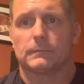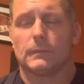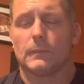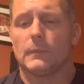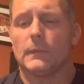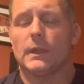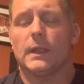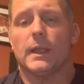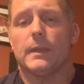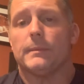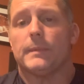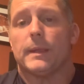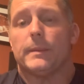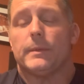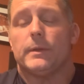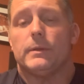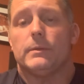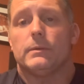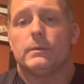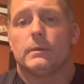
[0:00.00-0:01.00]
Okay, maybe
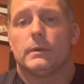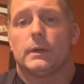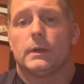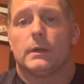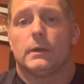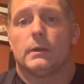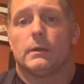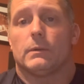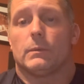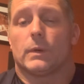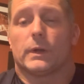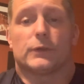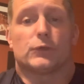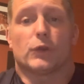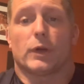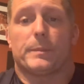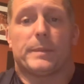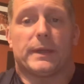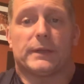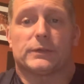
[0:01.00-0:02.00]
you want to
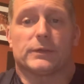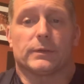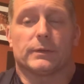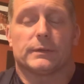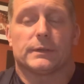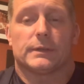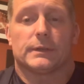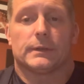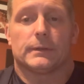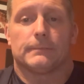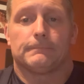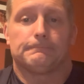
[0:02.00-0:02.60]
draw pictures.